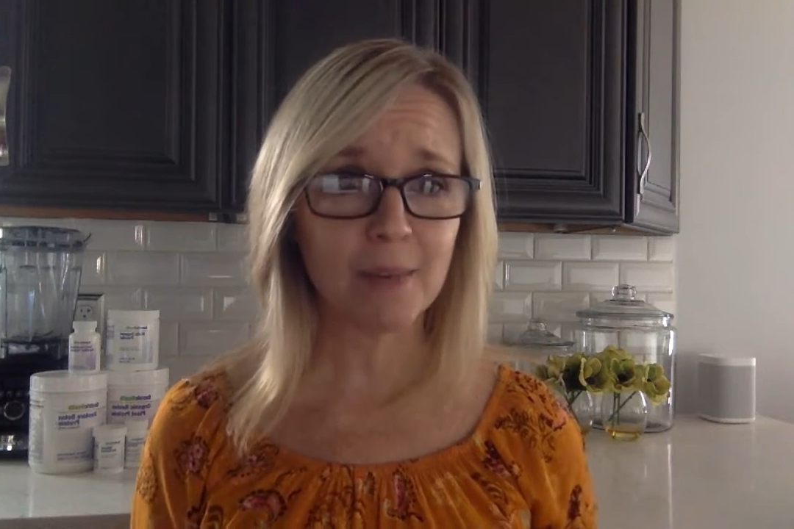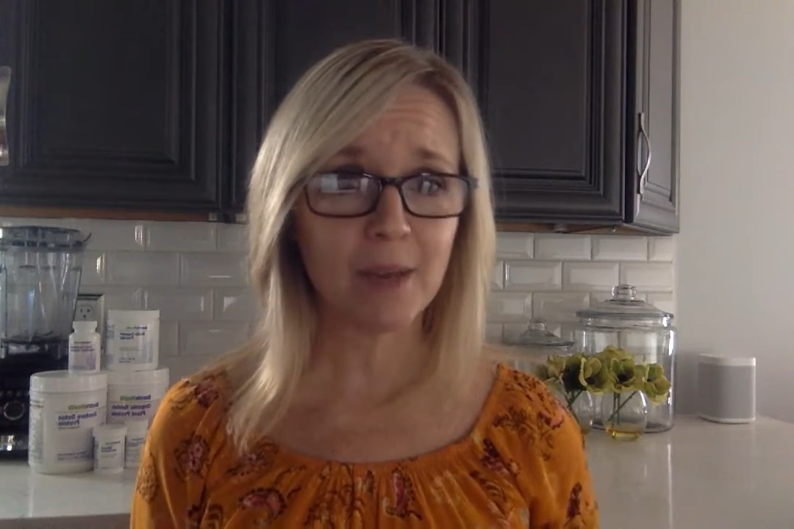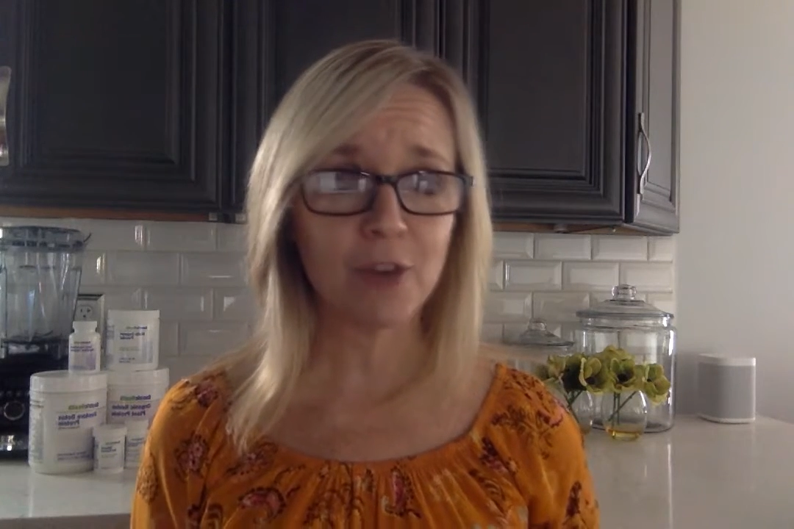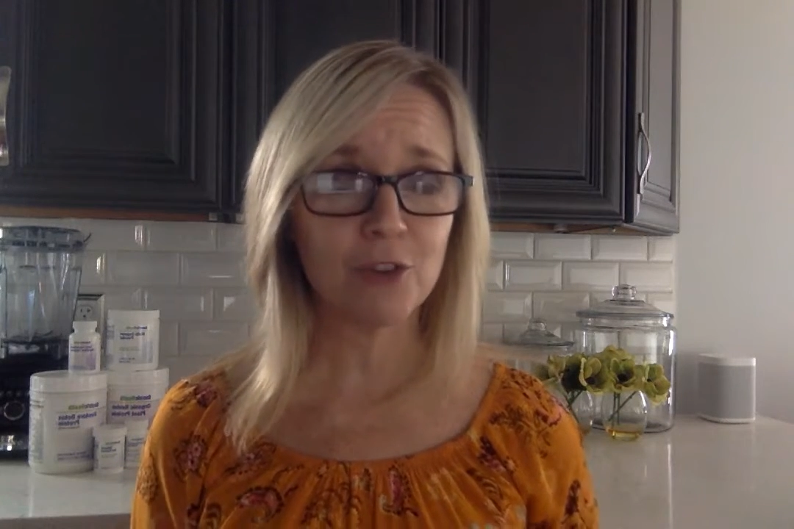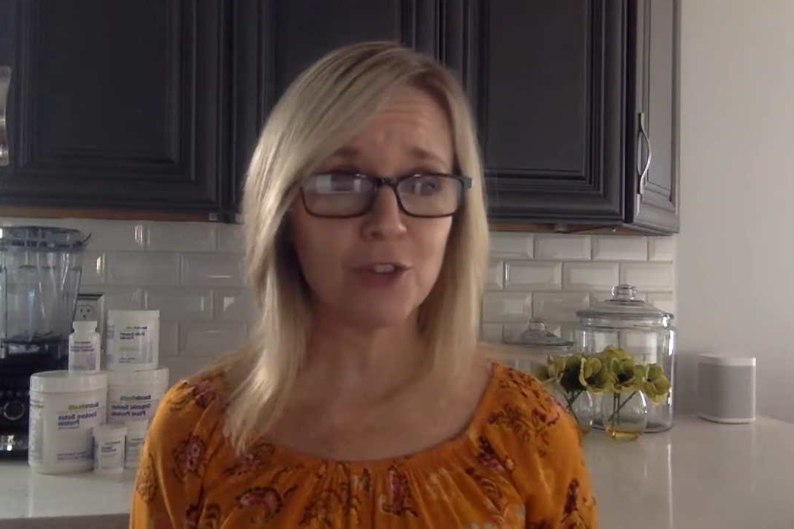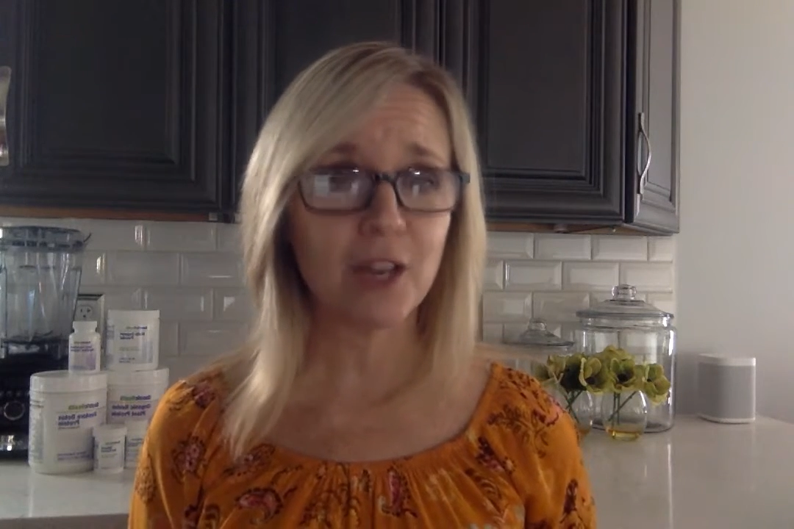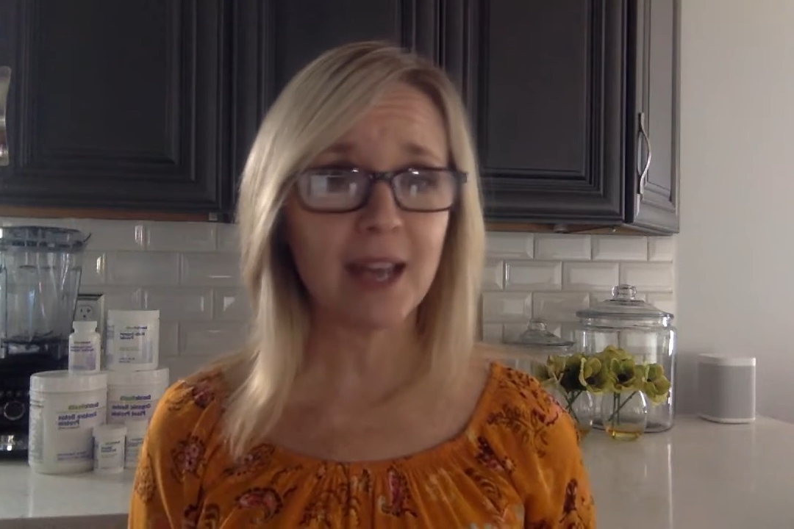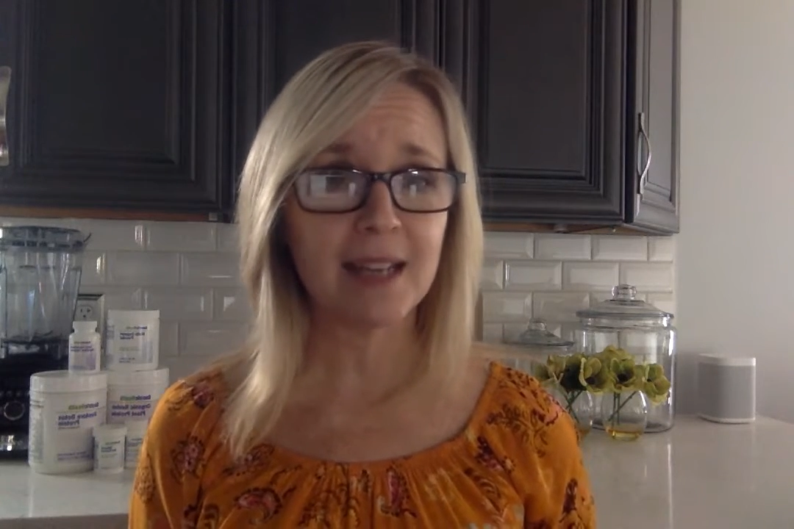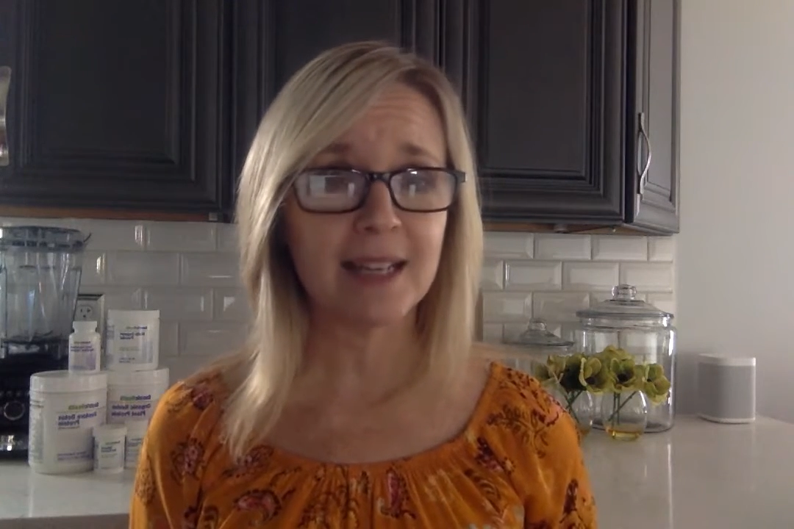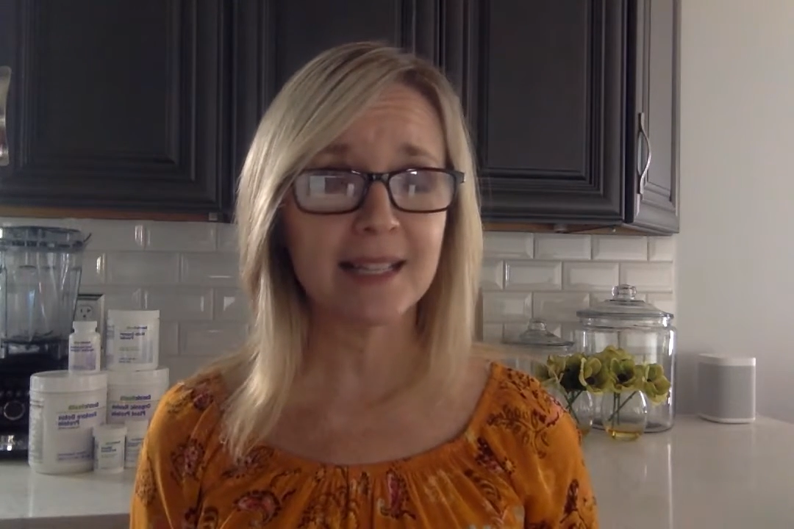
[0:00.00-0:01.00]
about your
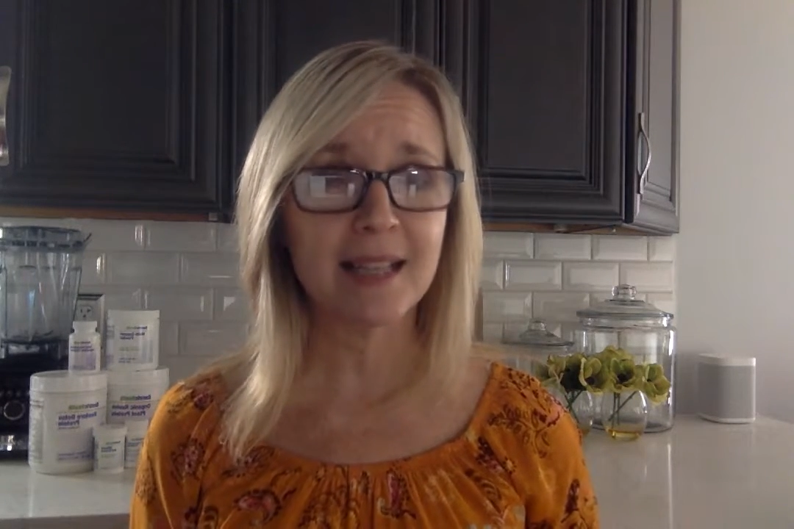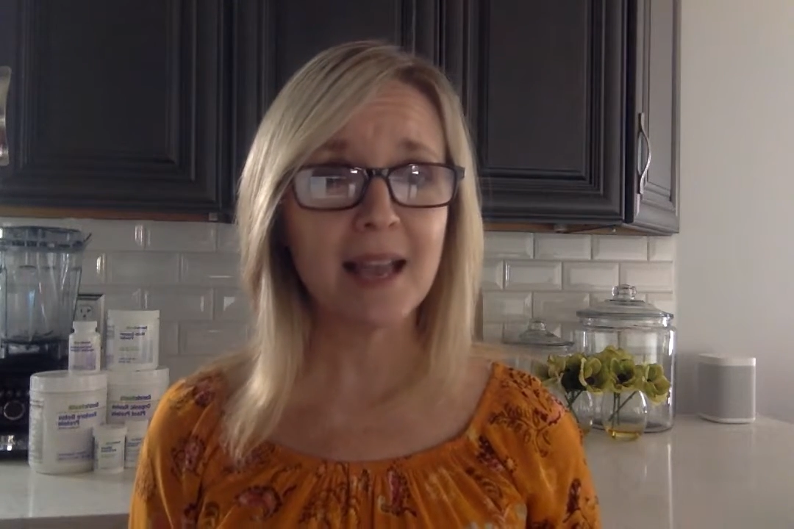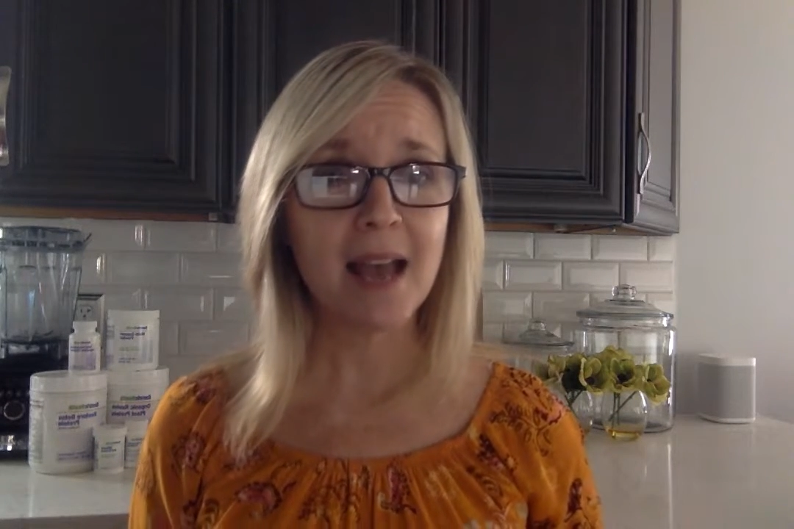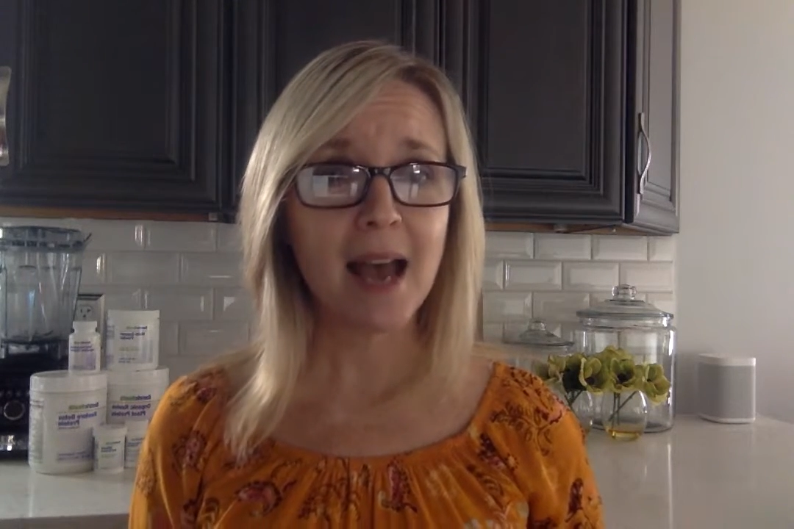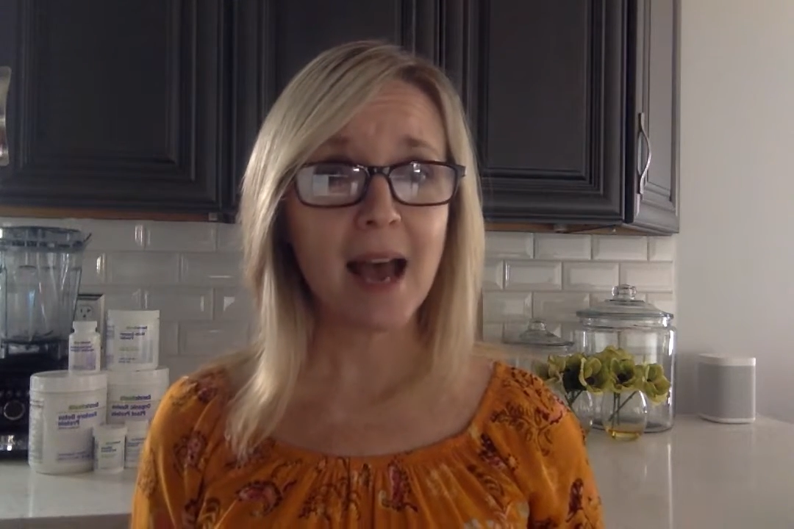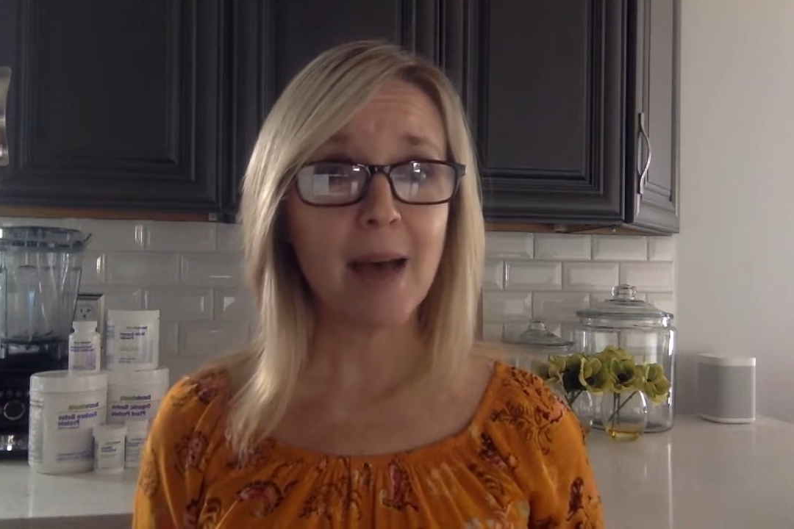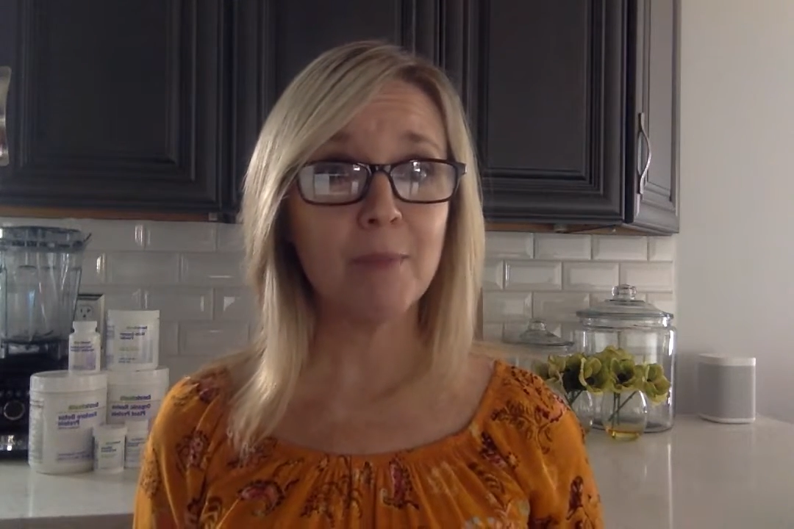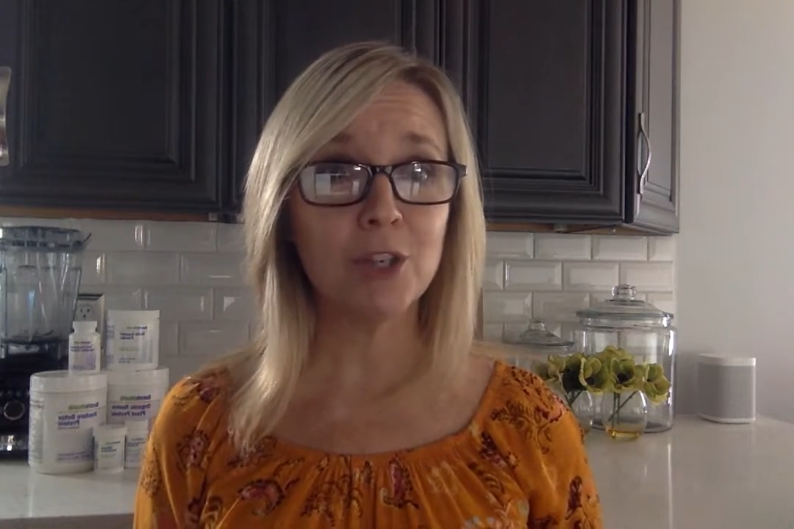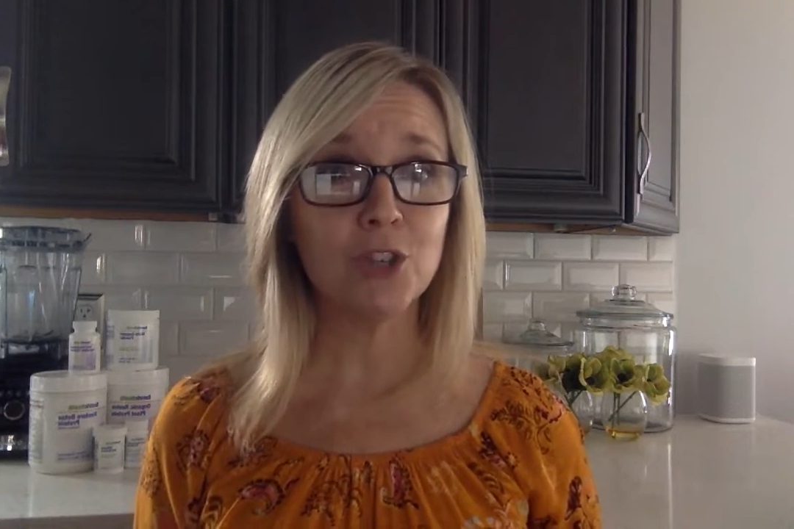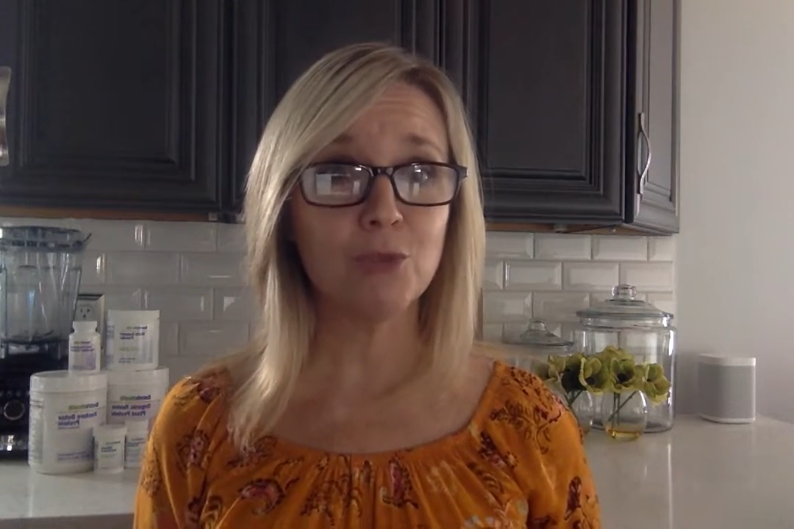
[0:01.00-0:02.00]
genetics,
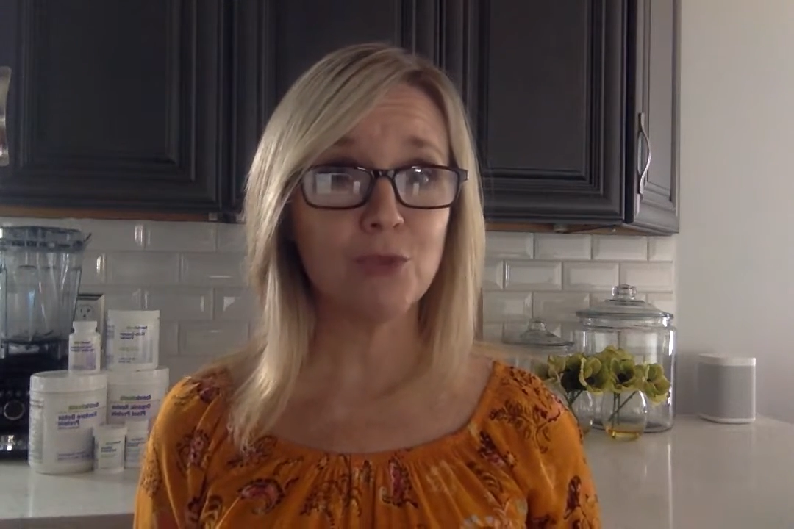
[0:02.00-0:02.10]
but you